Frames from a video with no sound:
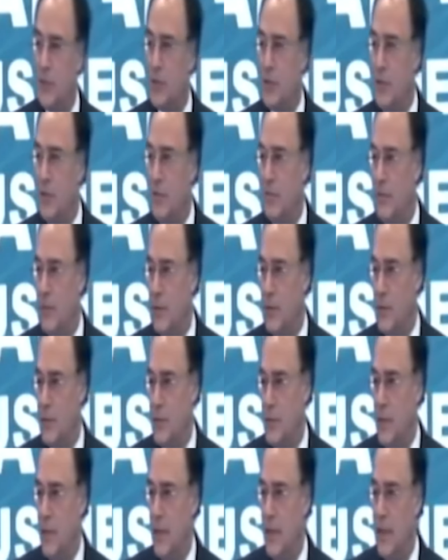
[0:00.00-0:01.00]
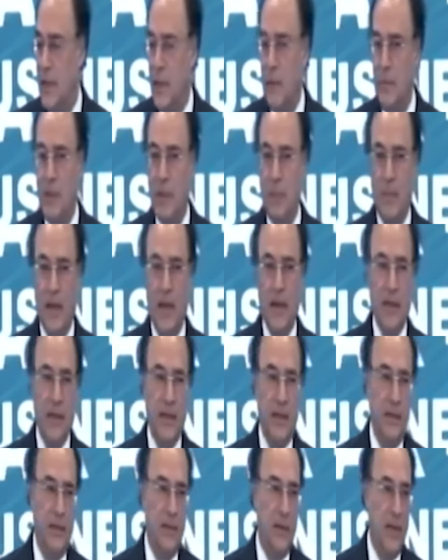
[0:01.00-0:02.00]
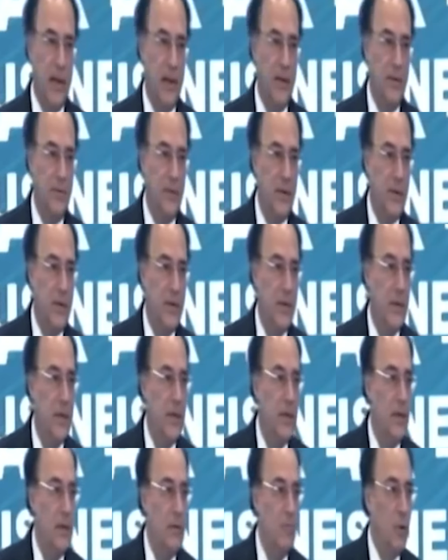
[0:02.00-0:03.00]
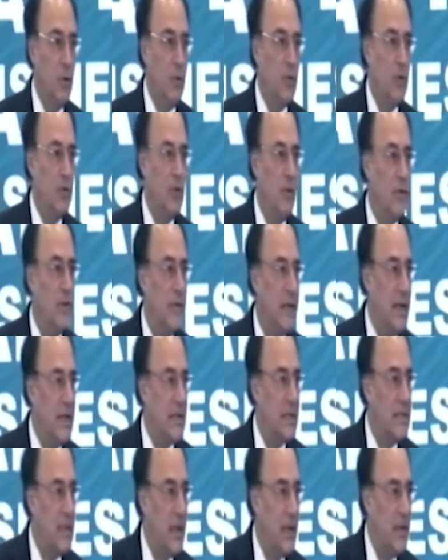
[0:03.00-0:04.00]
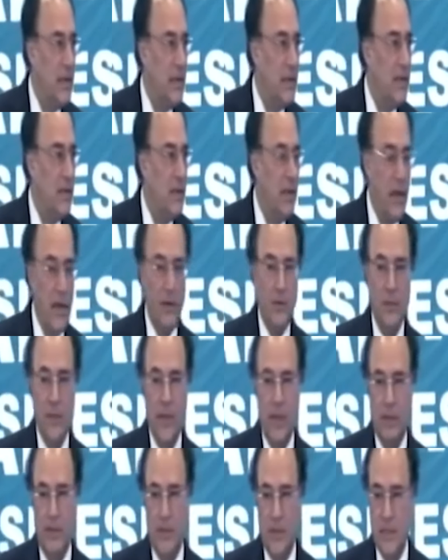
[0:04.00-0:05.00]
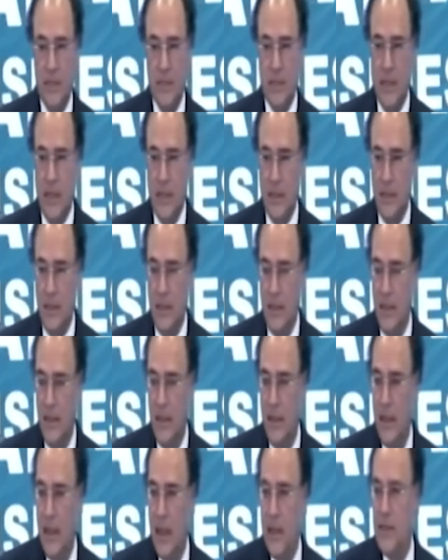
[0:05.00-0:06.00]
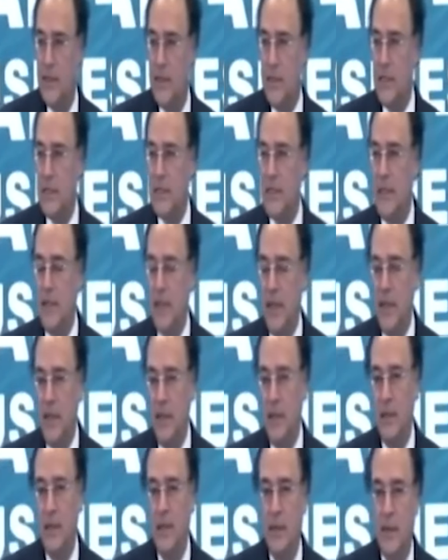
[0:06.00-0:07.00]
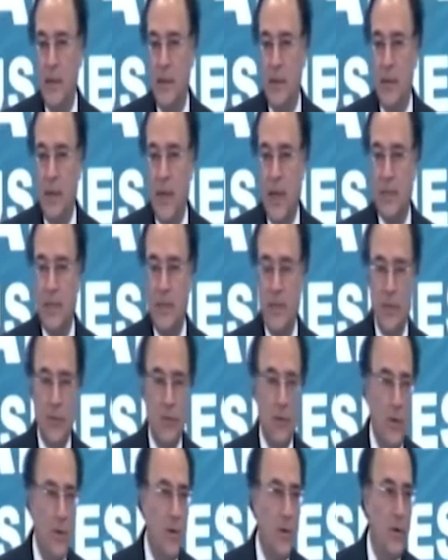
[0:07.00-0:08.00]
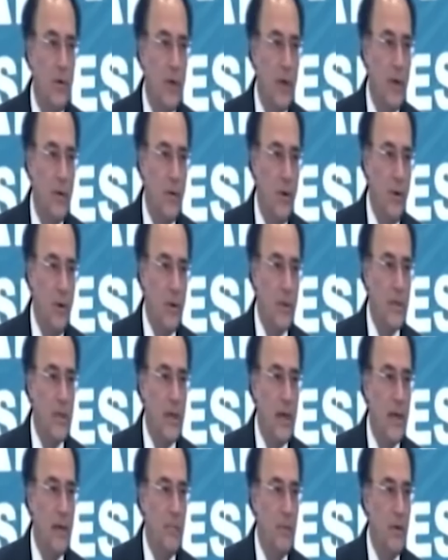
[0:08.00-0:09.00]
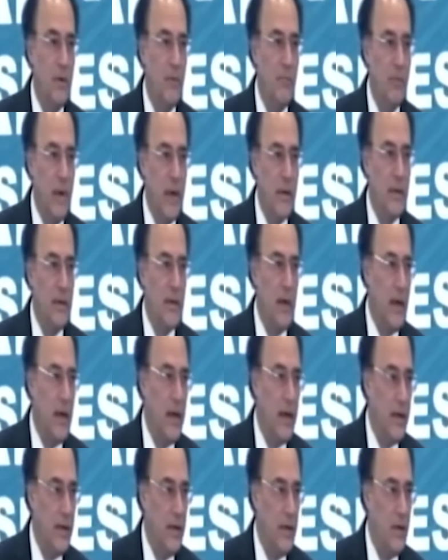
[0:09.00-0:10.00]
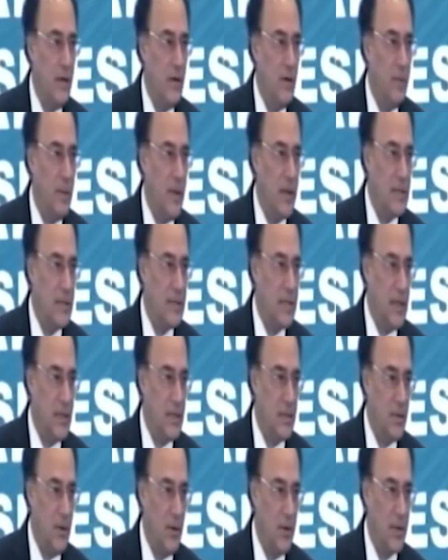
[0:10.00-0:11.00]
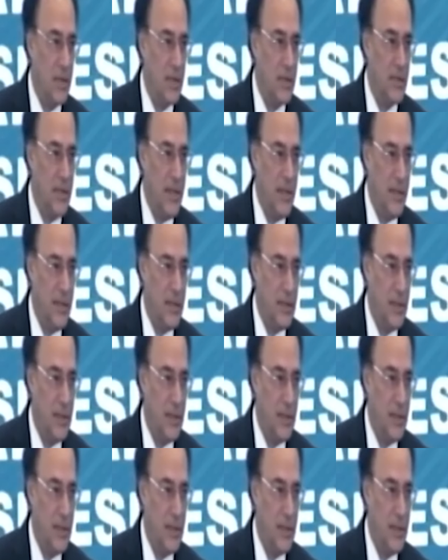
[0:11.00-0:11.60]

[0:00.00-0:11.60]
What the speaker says: flows coming back into the country, both on the debt side and on the equity side. And yesterday, we actually saw an all-time record high of Pakistan's stock exchange.